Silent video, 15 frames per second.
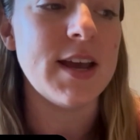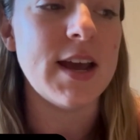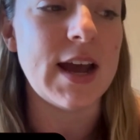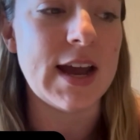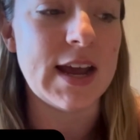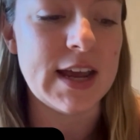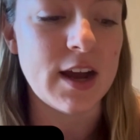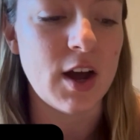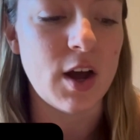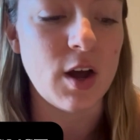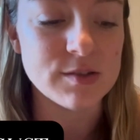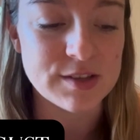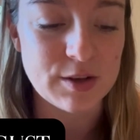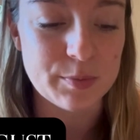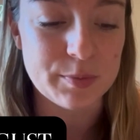I
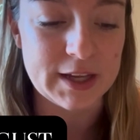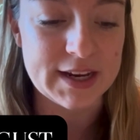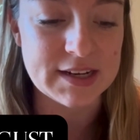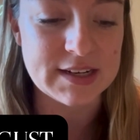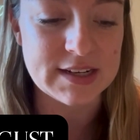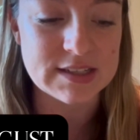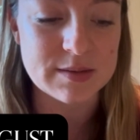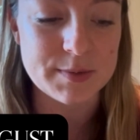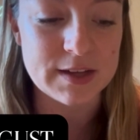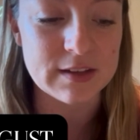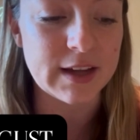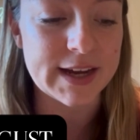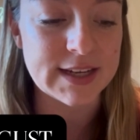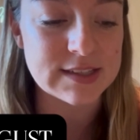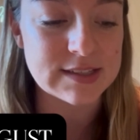also planned it to be
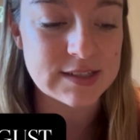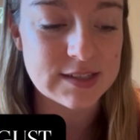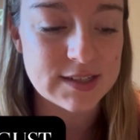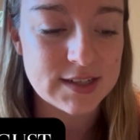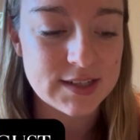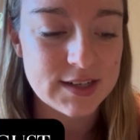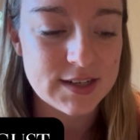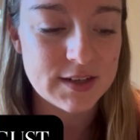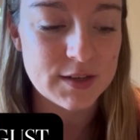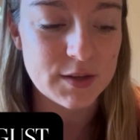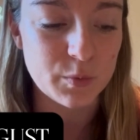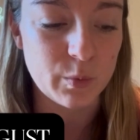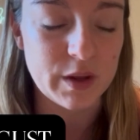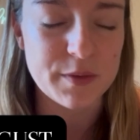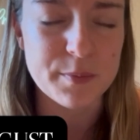light
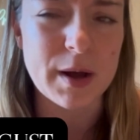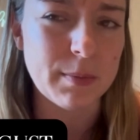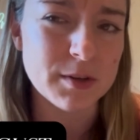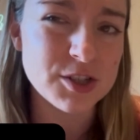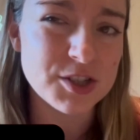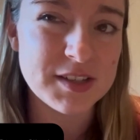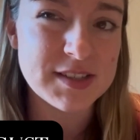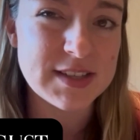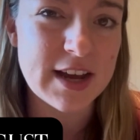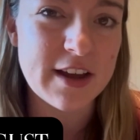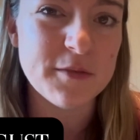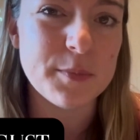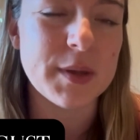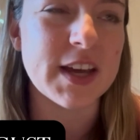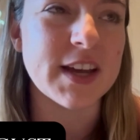with publishing
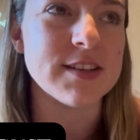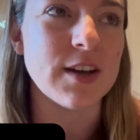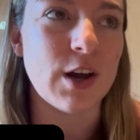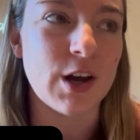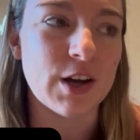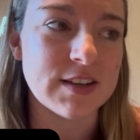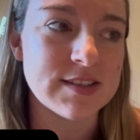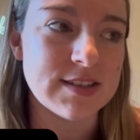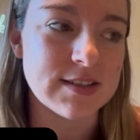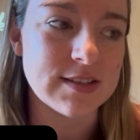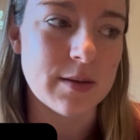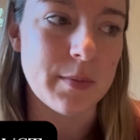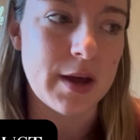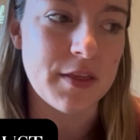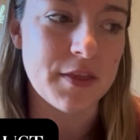stuff because August is
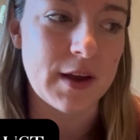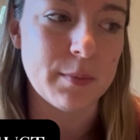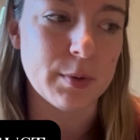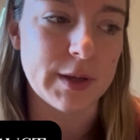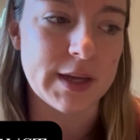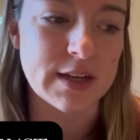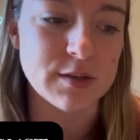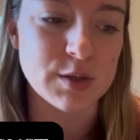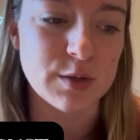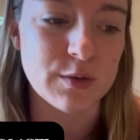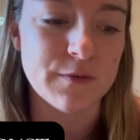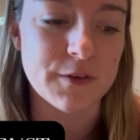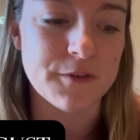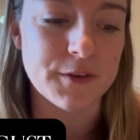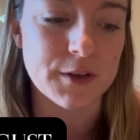the month I plan to
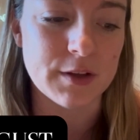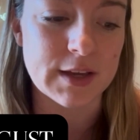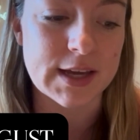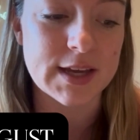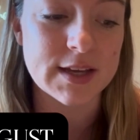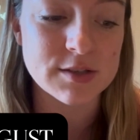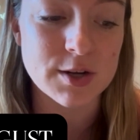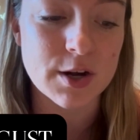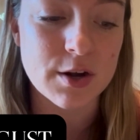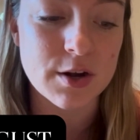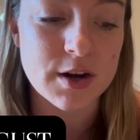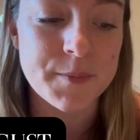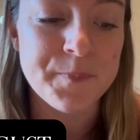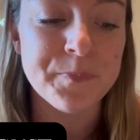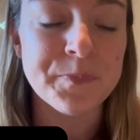fulfill the
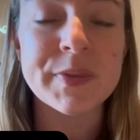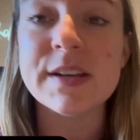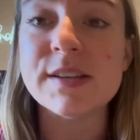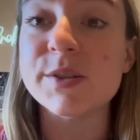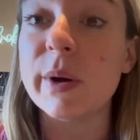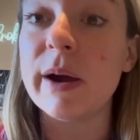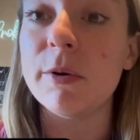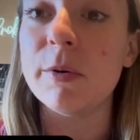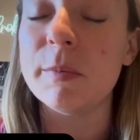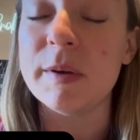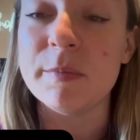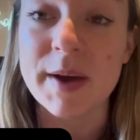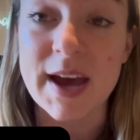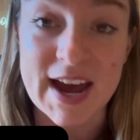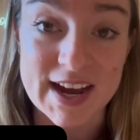Kickstarter. So I will
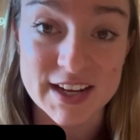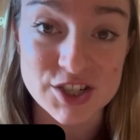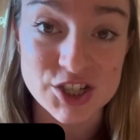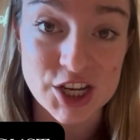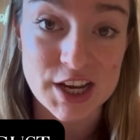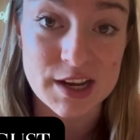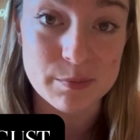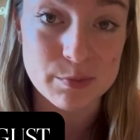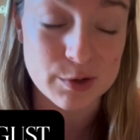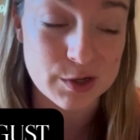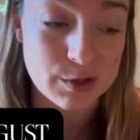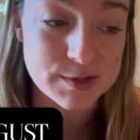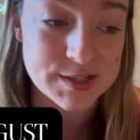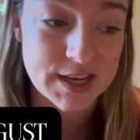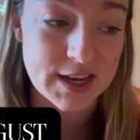be packaging,
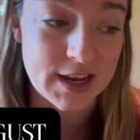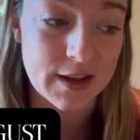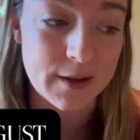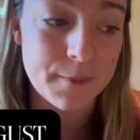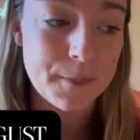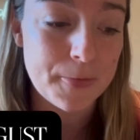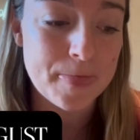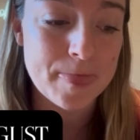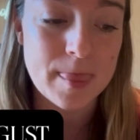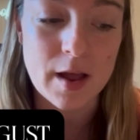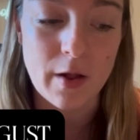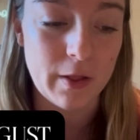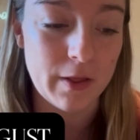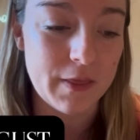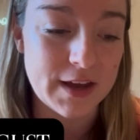producing
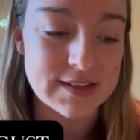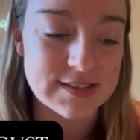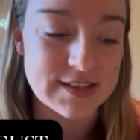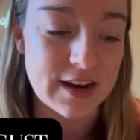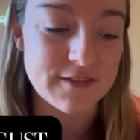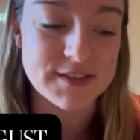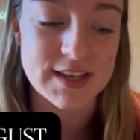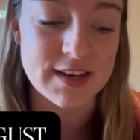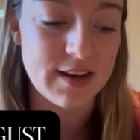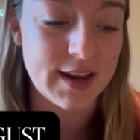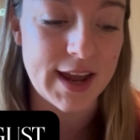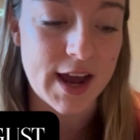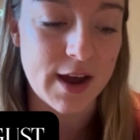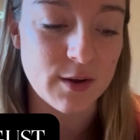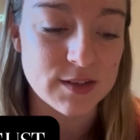all of that stuff,
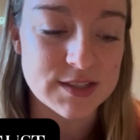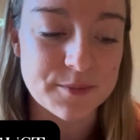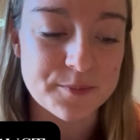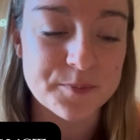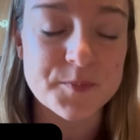sending out